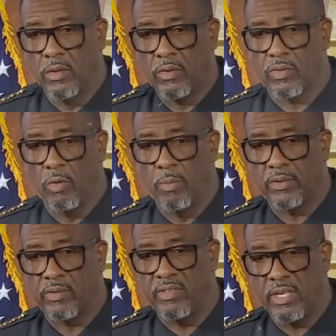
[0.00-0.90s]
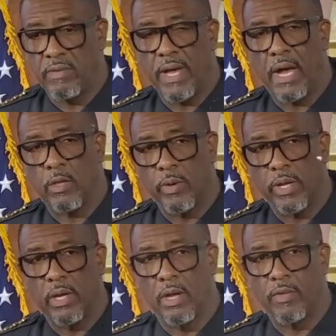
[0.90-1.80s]
so much
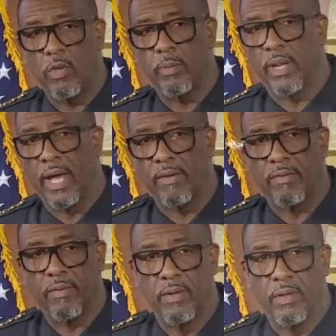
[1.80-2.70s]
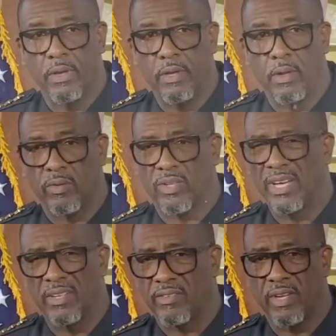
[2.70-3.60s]
devaluing of human life. You know, it's
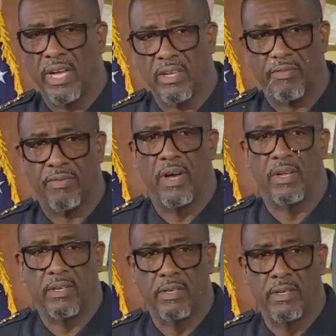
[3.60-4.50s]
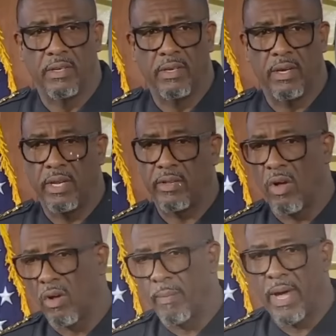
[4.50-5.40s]
like it's like it's fun, and they
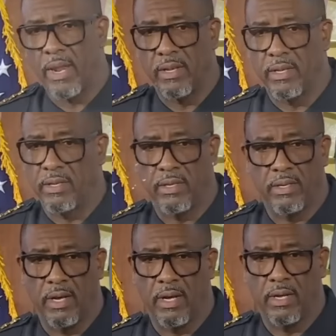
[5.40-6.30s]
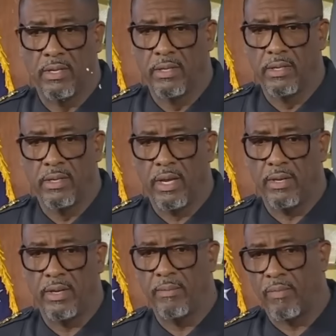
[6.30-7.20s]
talk about it in uh,
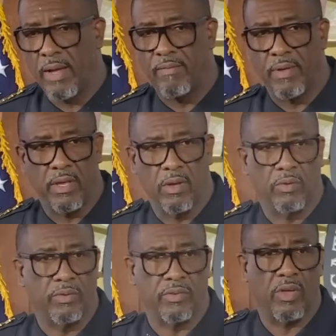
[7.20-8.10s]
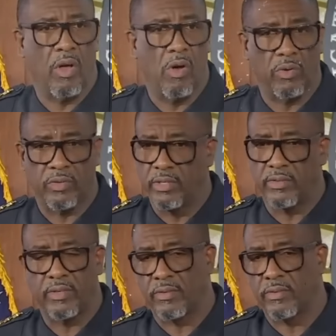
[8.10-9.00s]
in, in rap videos and songs, and
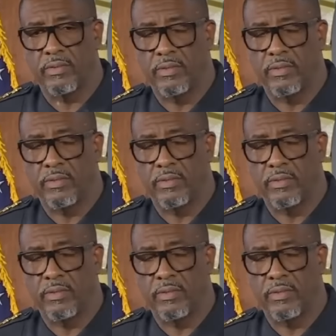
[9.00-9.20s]
it's just